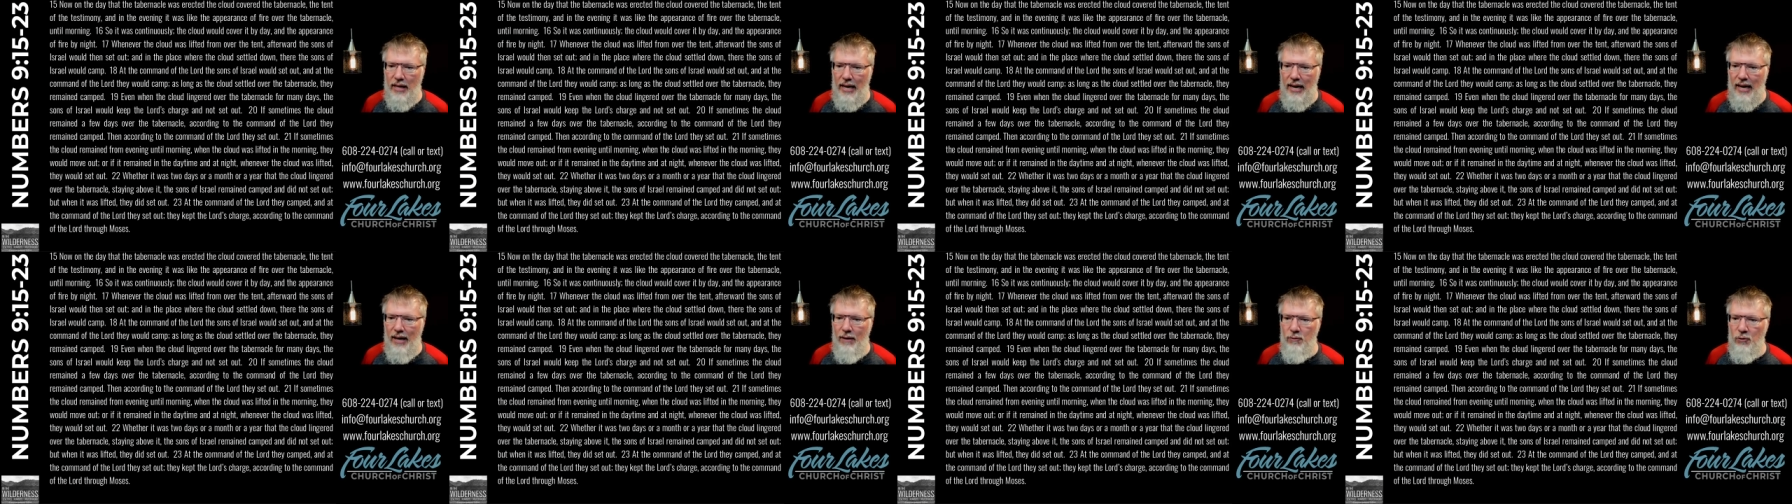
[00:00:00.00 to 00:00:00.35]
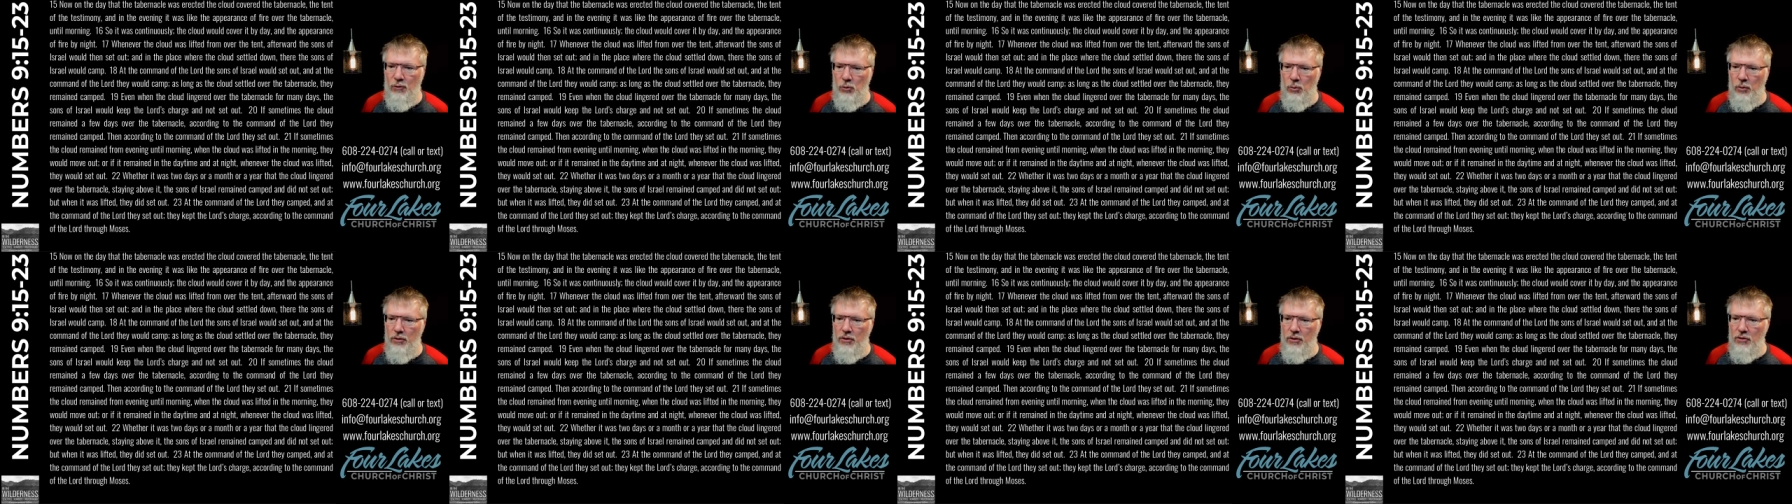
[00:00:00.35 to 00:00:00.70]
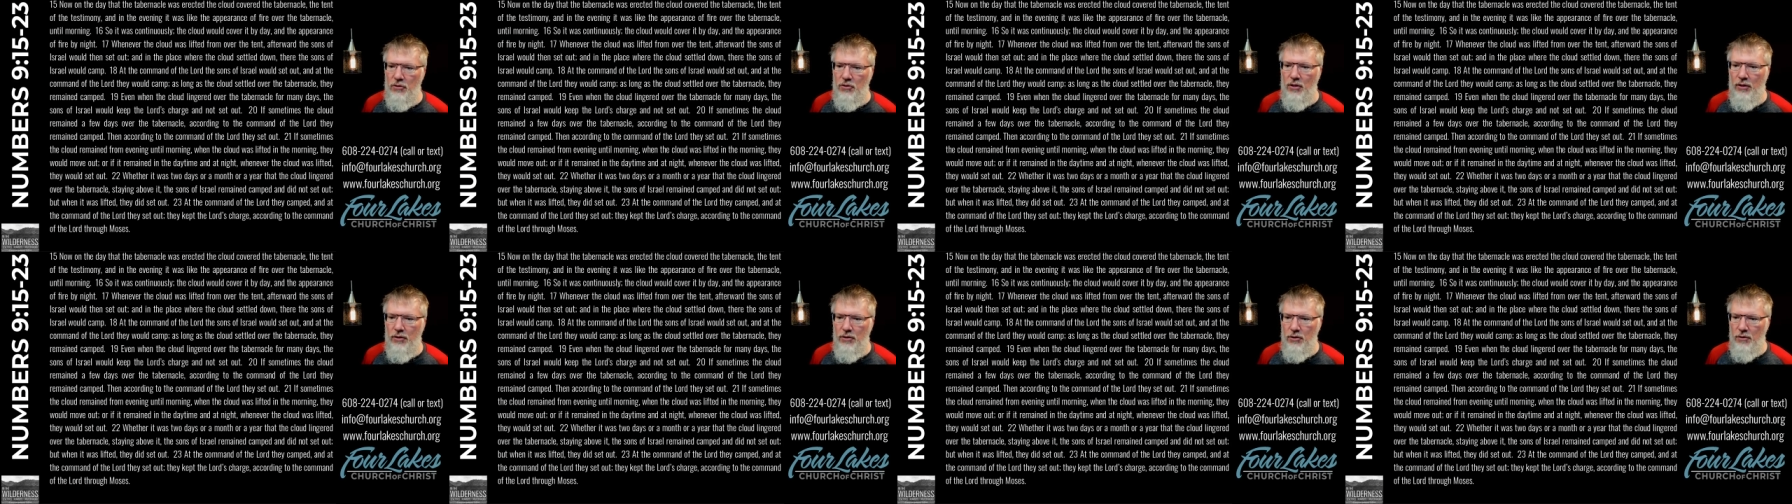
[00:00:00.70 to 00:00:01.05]
afterward the
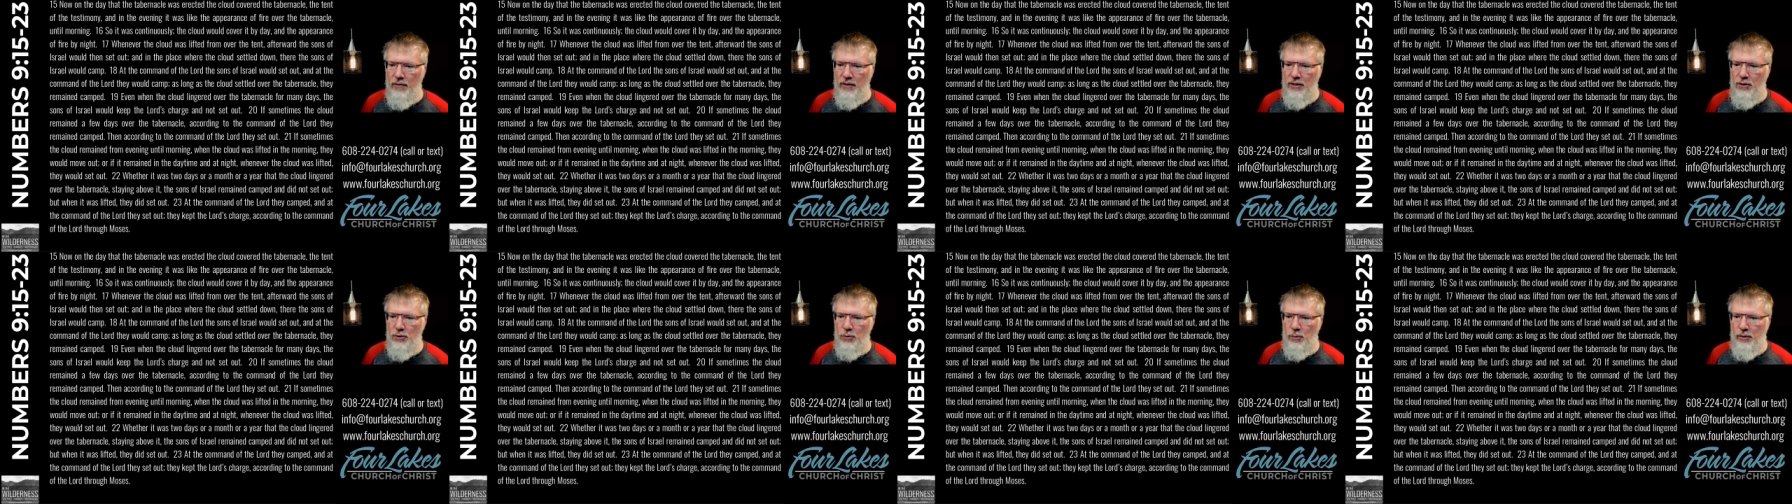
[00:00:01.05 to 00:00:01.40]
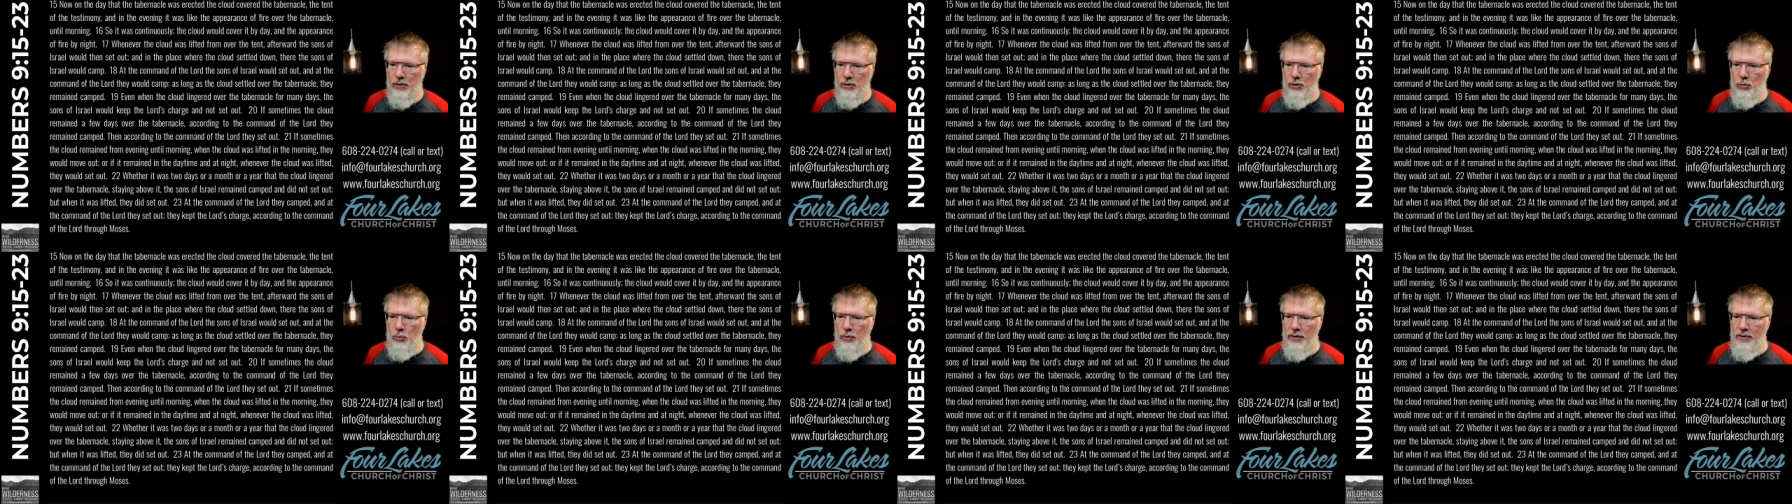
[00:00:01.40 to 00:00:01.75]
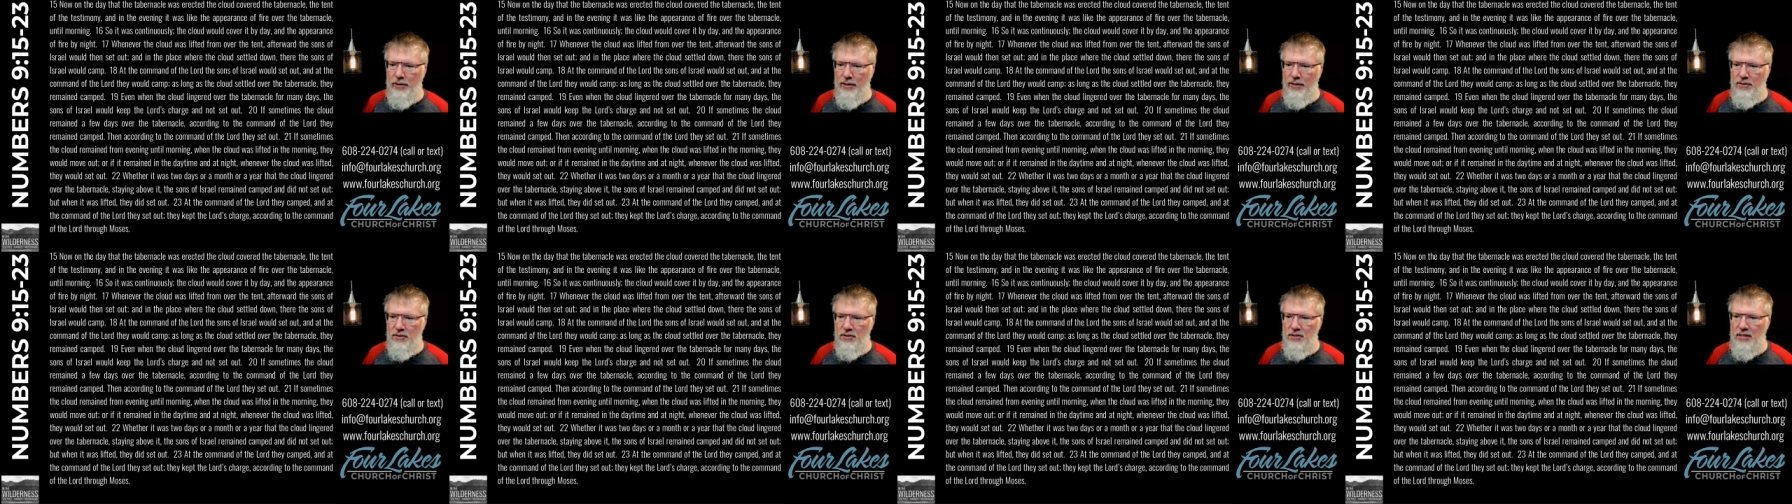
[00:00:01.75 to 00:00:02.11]
sons of Israel would
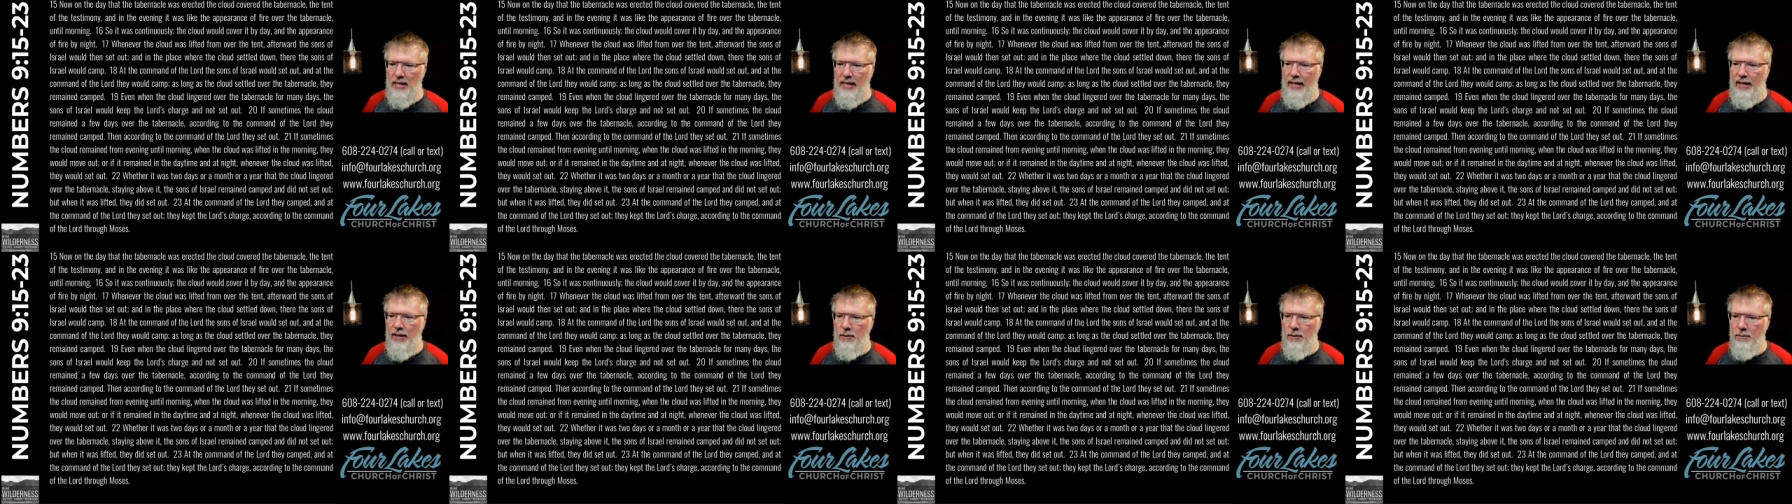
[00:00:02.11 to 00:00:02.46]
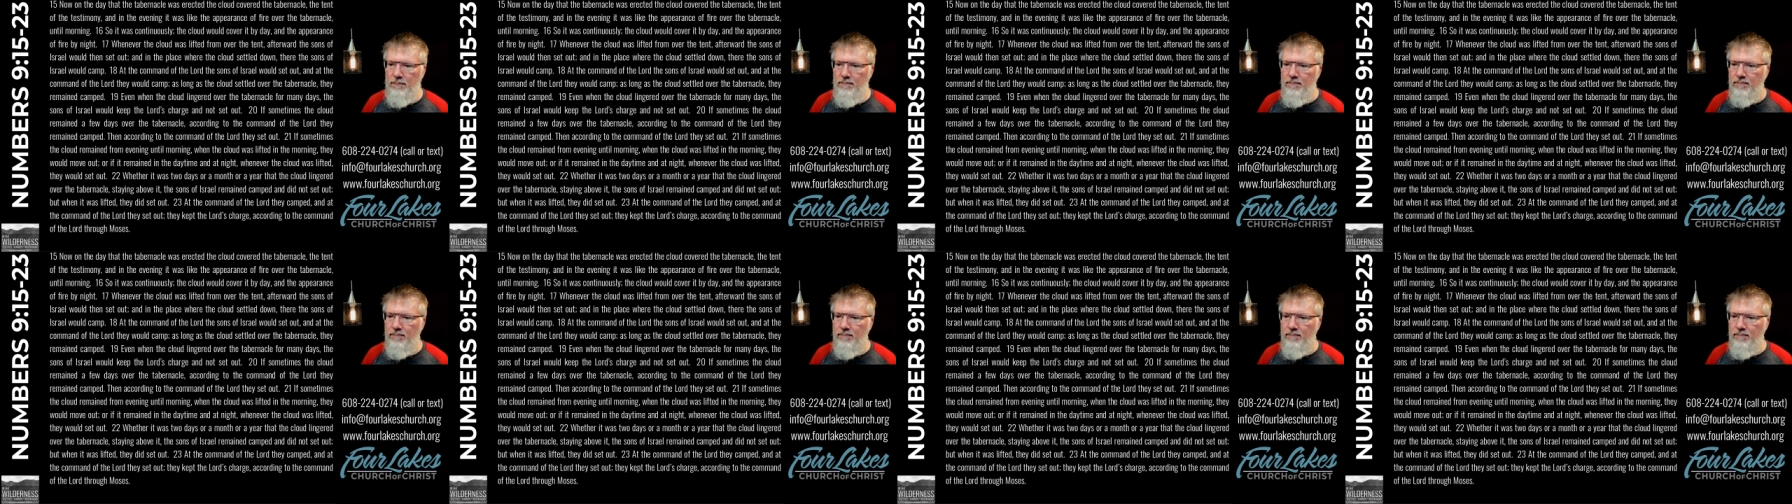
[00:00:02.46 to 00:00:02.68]
then set out.